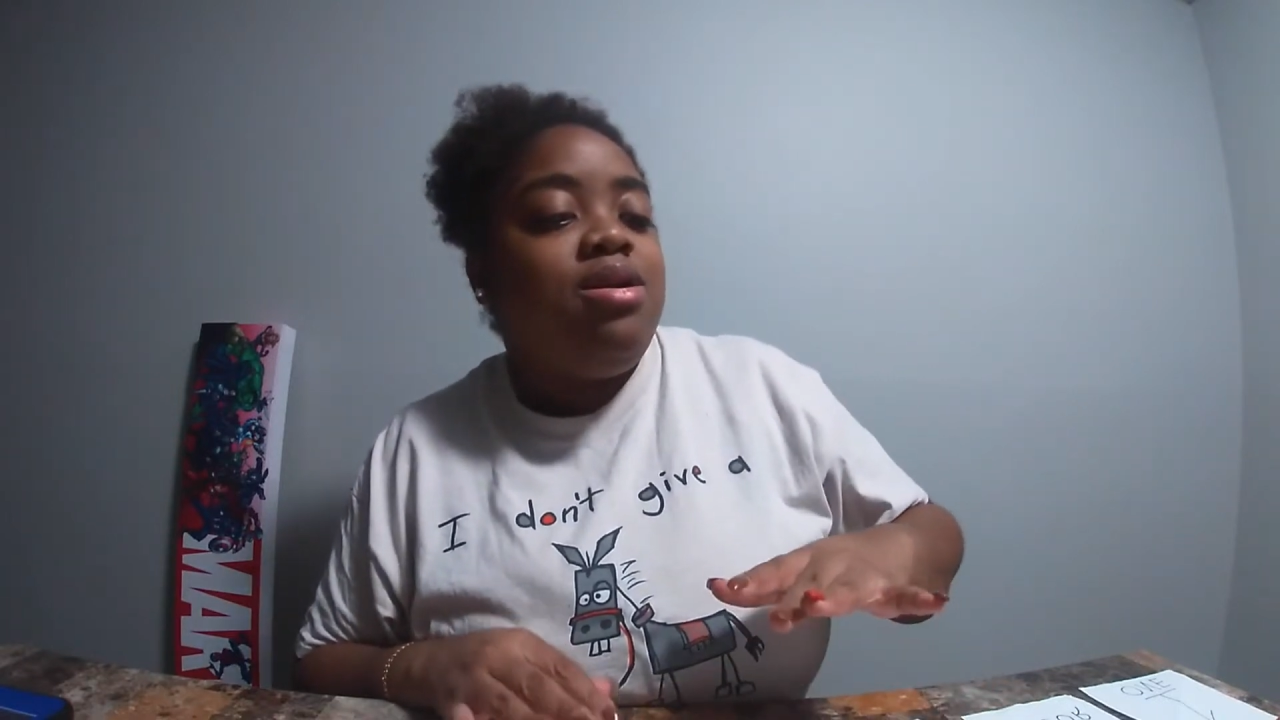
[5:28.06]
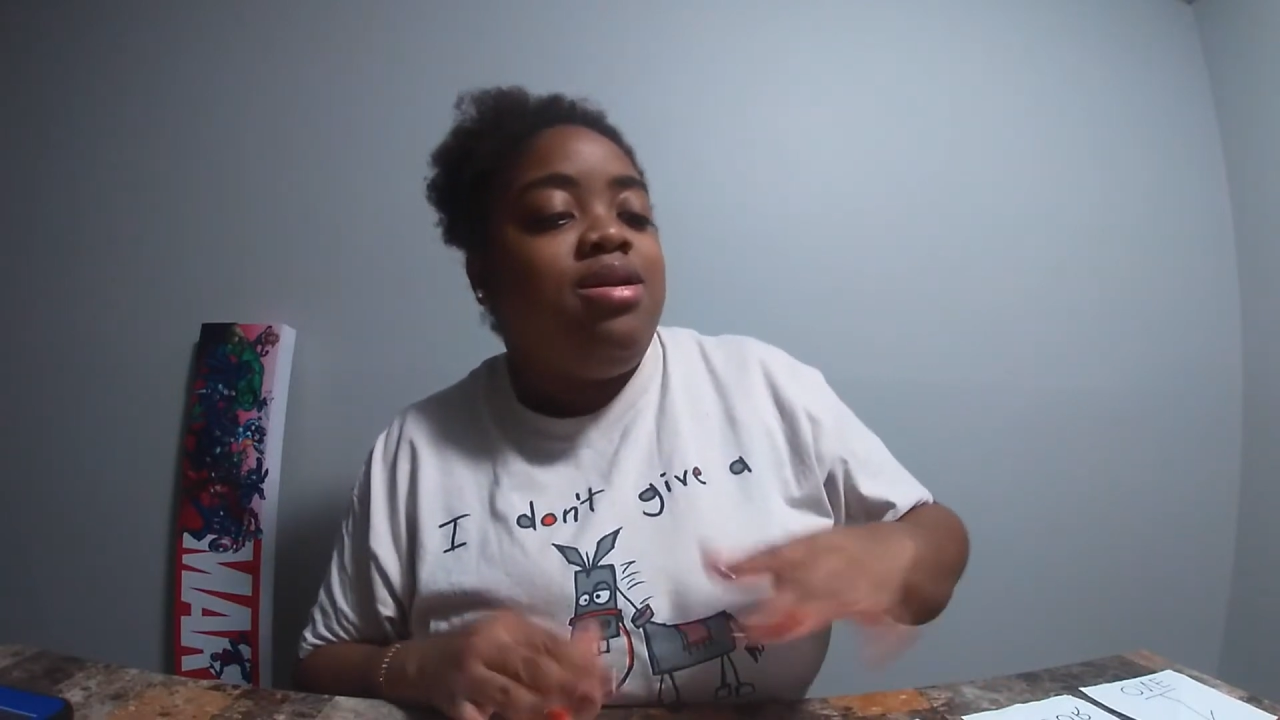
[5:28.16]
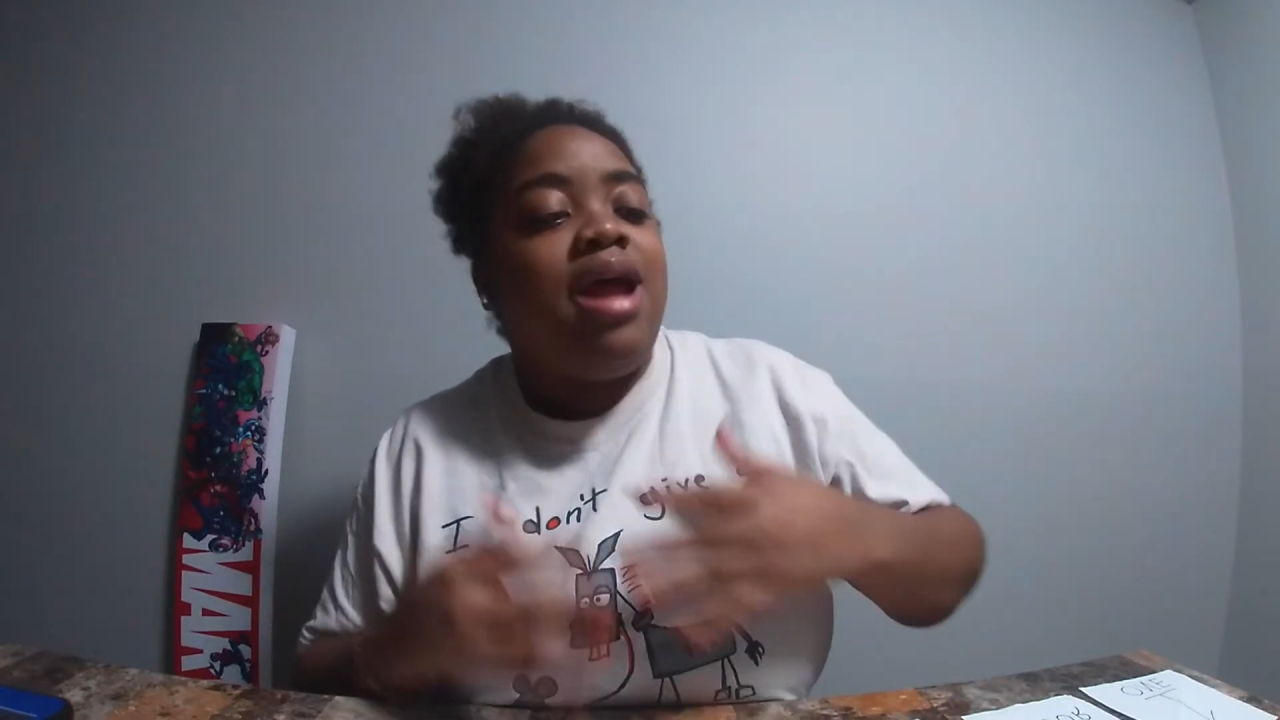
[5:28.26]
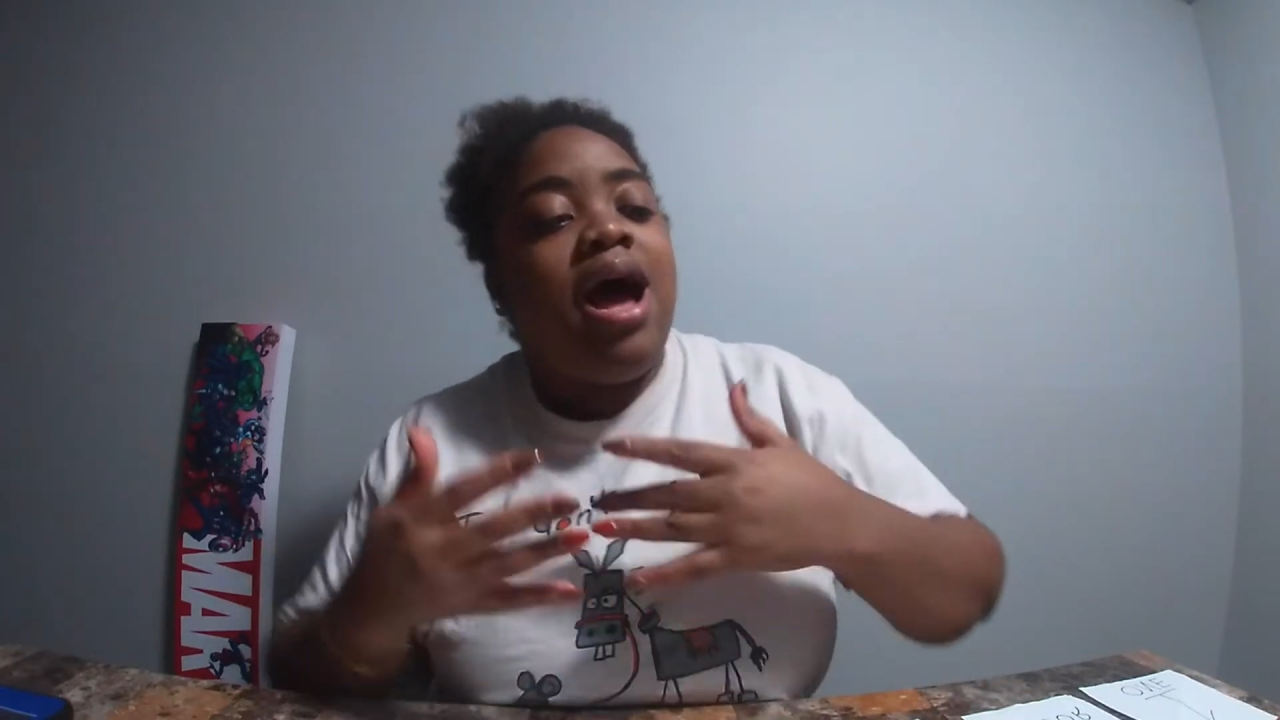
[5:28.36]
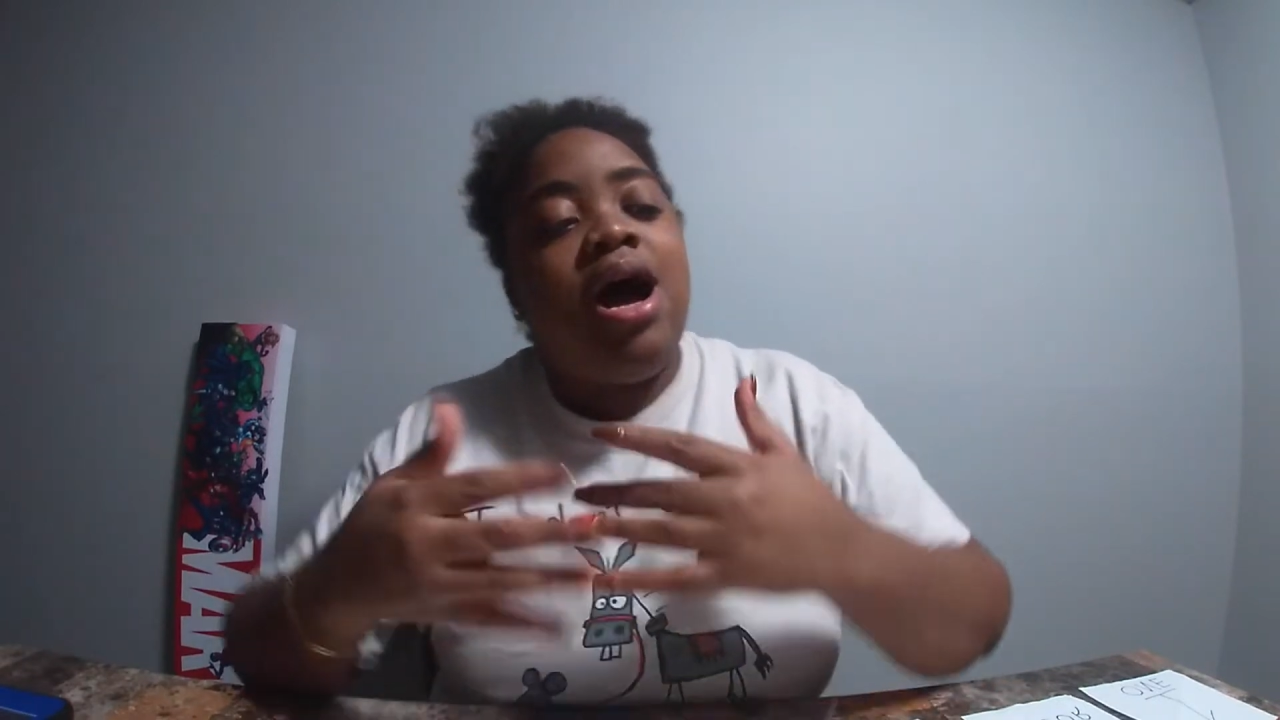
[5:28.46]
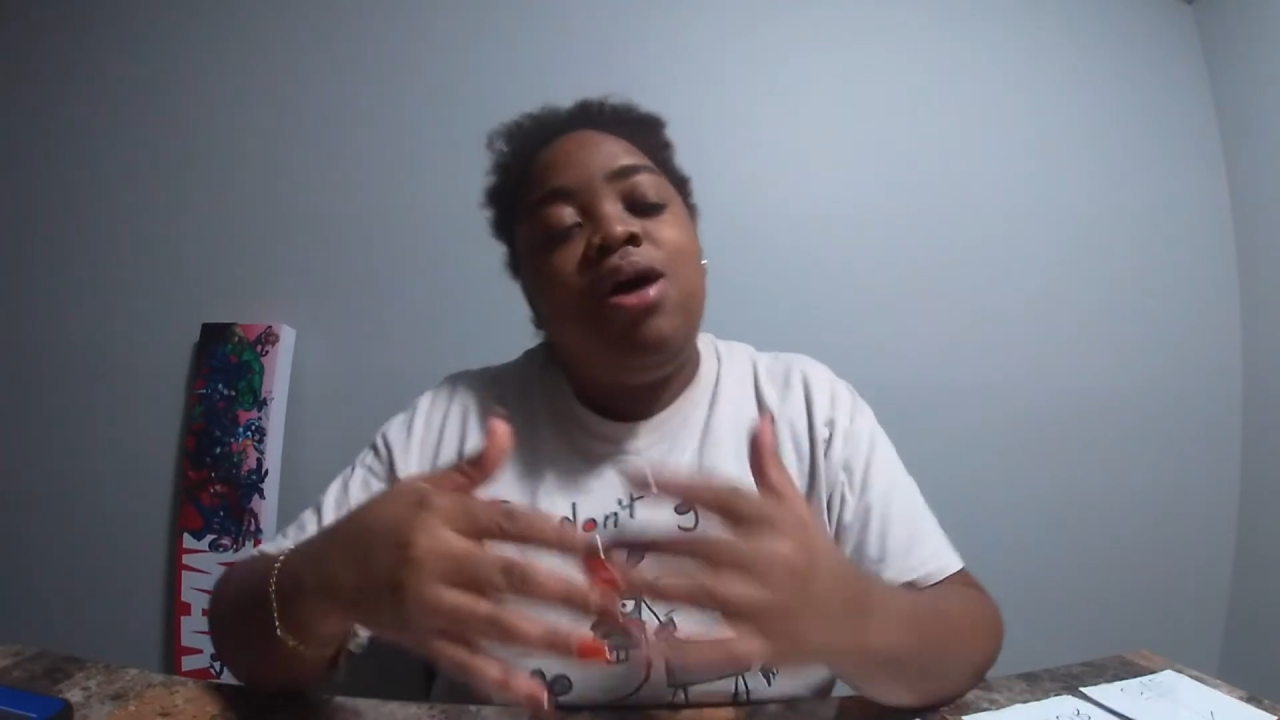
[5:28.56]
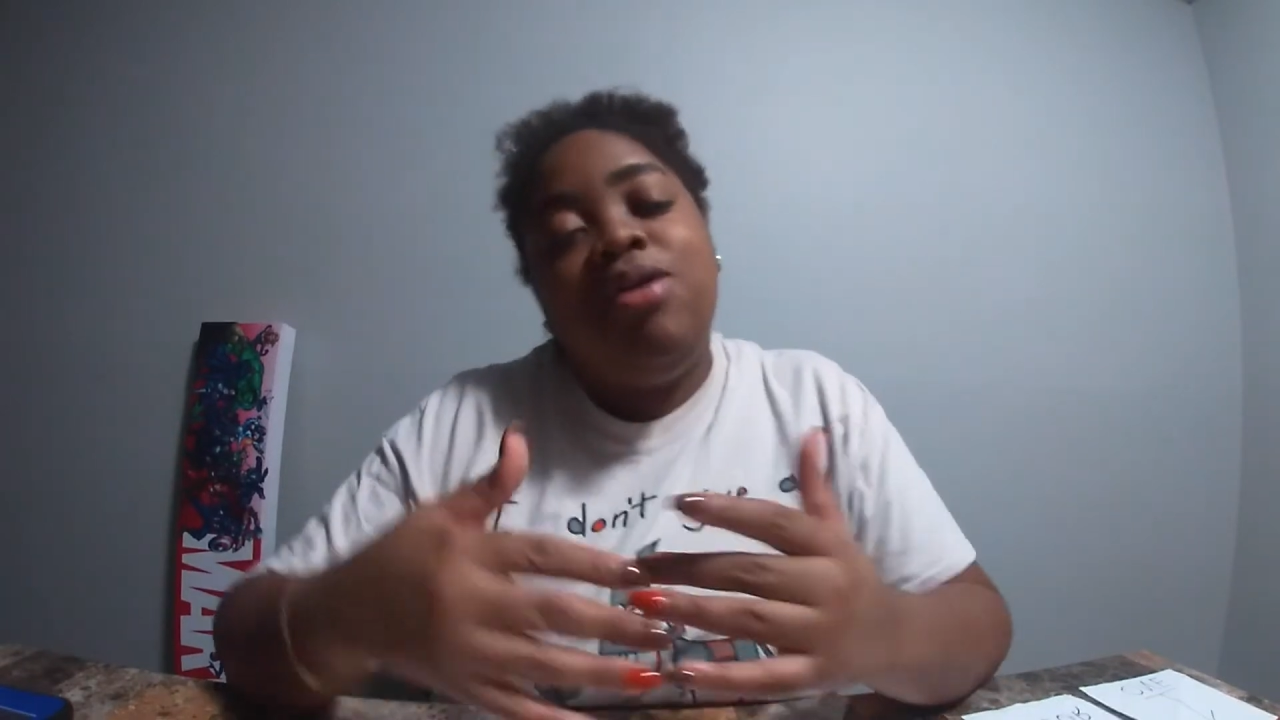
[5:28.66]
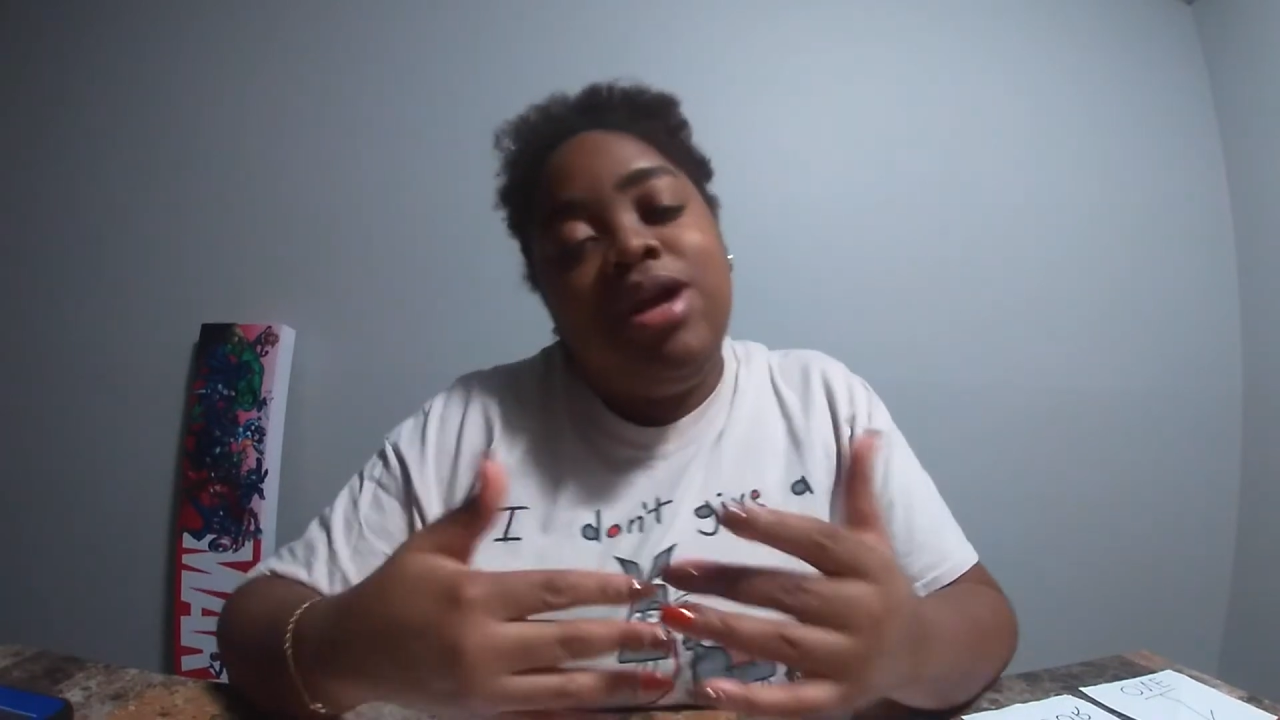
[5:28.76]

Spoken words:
now